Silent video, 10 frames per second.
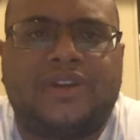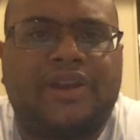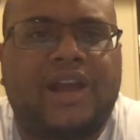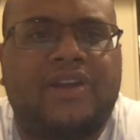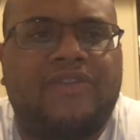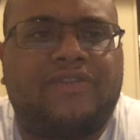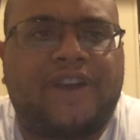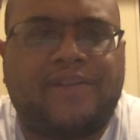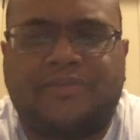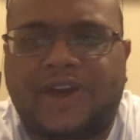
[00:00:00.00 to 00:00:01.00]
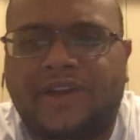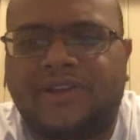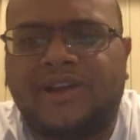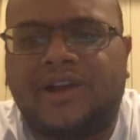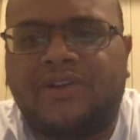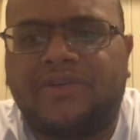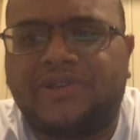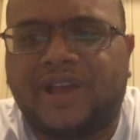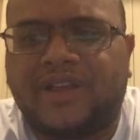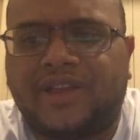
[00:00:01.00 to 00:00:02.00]
they're not going to fight back. They're not going
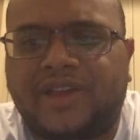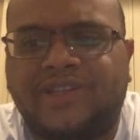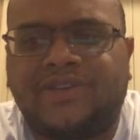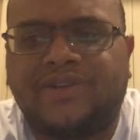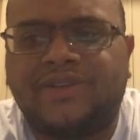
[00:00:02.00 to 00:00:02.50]
to retaliate.